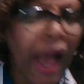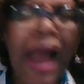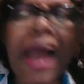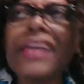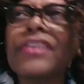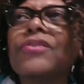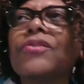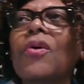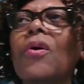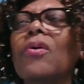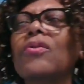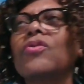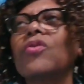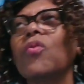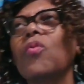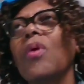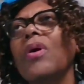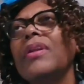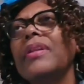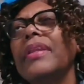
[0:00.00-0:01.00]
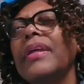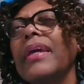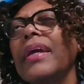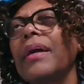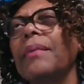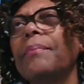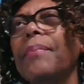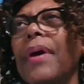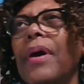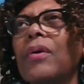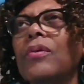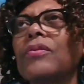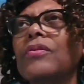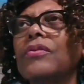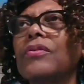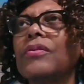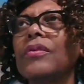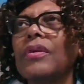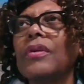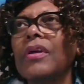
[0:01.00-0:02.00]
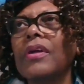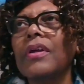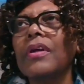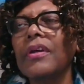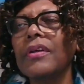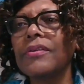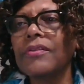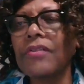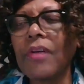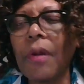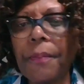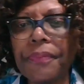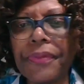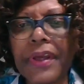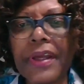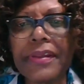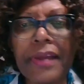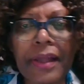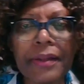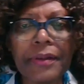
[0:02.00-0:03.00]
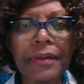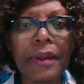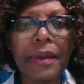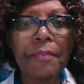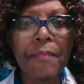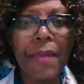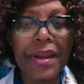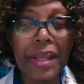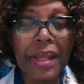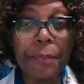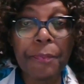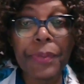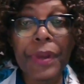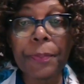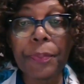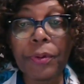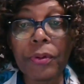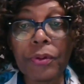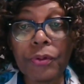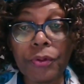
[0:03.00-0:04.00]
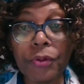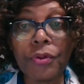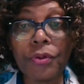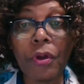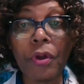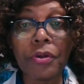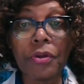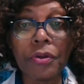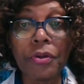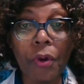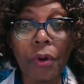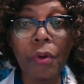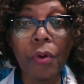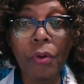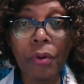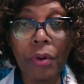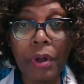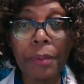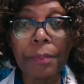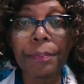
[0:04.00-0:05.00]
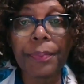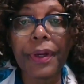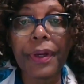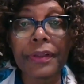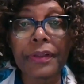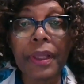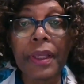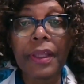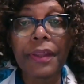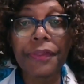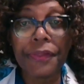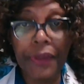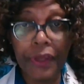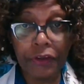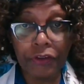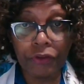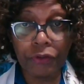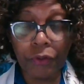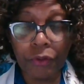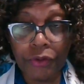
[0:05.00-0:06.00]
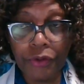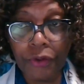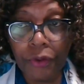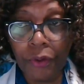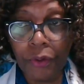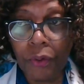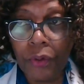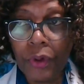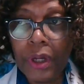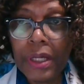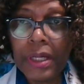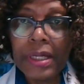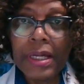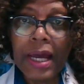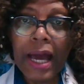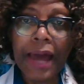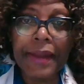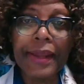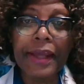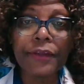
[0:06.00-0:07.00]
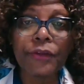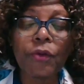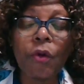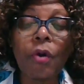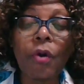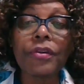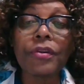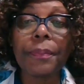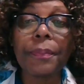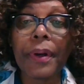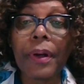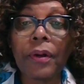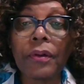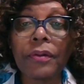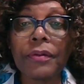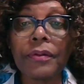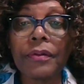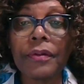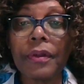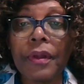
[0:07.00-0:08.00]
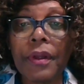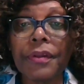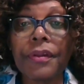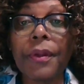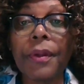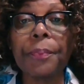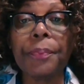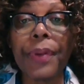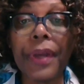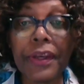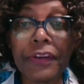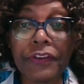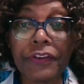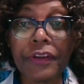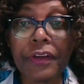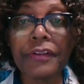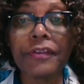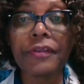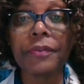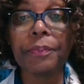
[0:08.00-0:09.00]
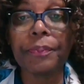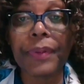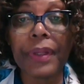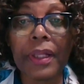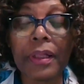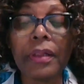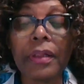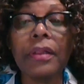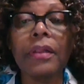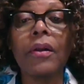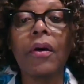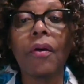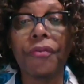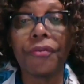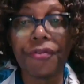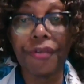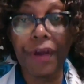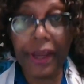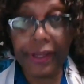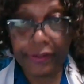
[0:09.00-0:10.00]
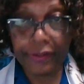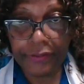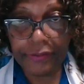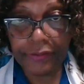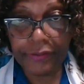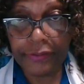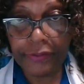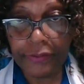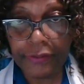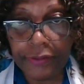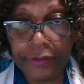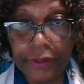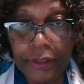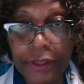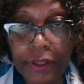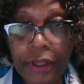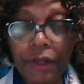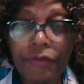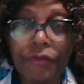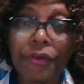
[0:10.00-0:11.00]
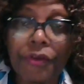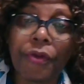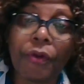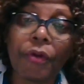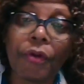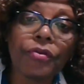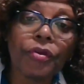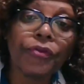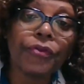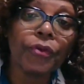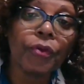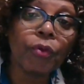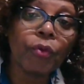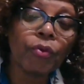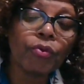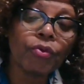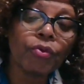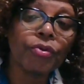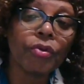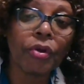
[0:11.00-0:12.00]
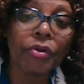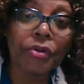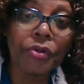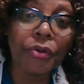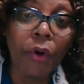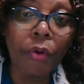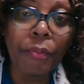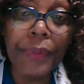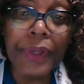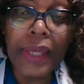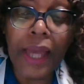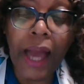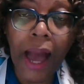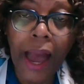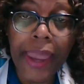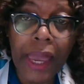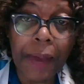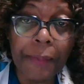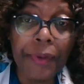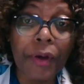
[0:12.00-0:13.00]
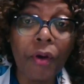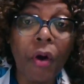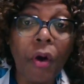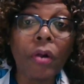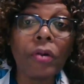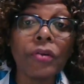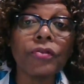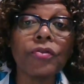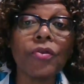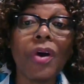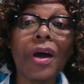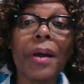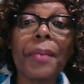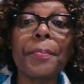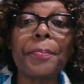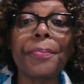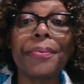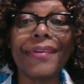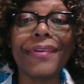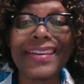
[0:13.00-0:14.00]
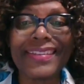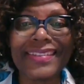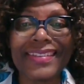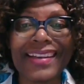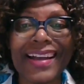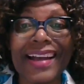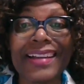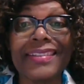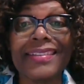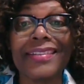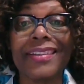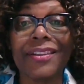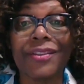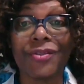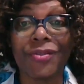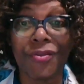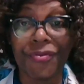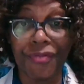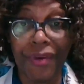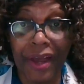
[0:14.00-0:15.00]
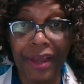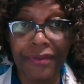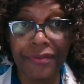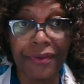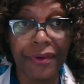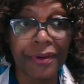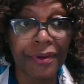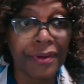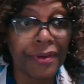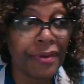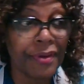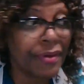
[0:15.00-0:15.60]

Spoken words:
I talked one day about something that many people do not know, but they should know. And I talked about the Patient's Bill of Rights. For those of you who do not know me, I am also a breast cancer survivor,